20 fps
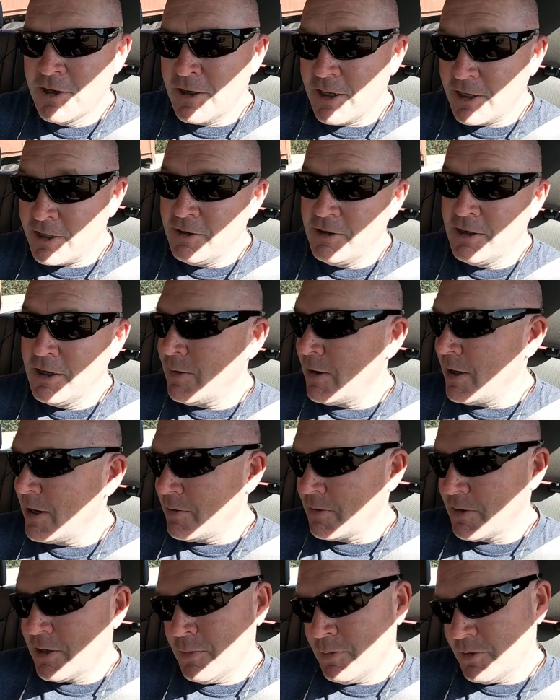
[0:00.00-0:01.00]
like, you know, I
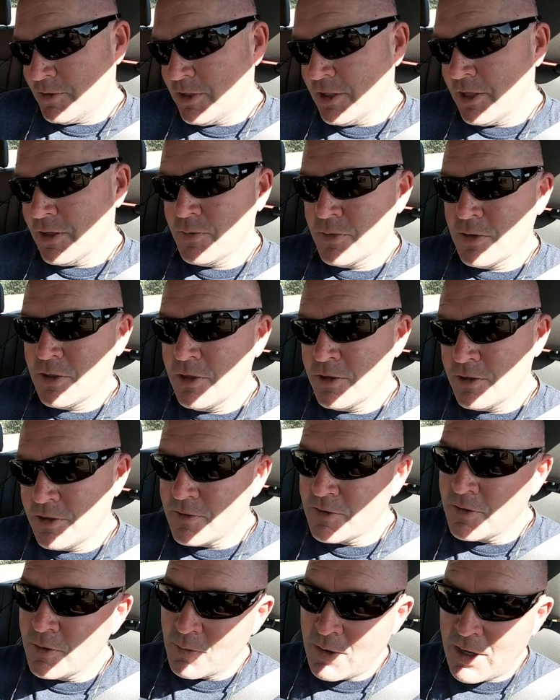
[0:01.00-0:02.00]
don't care, but she comes in here,
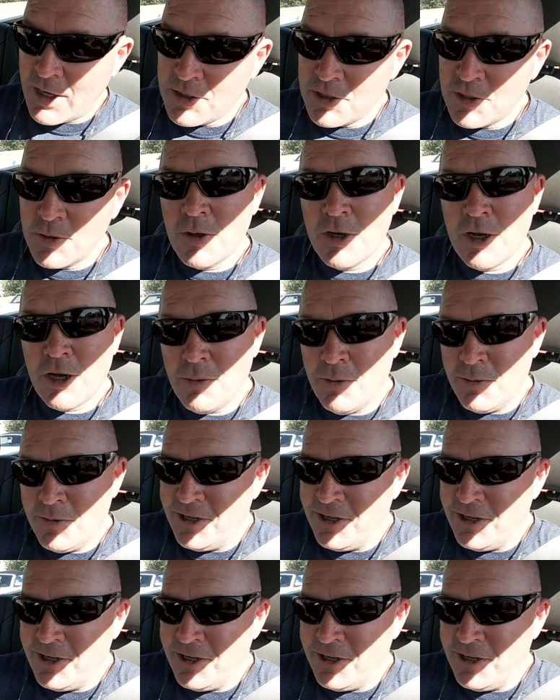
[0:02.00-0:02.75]
she's going to write you up.